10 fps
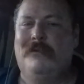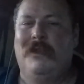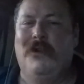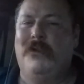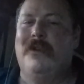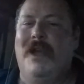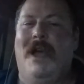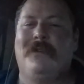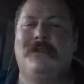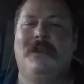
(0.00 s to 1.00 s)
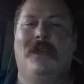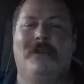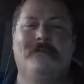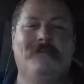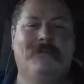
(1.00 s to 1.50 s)
You're not
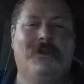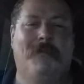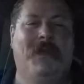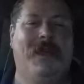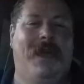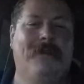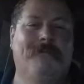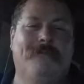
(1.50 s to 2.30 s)
Grumpy Cat,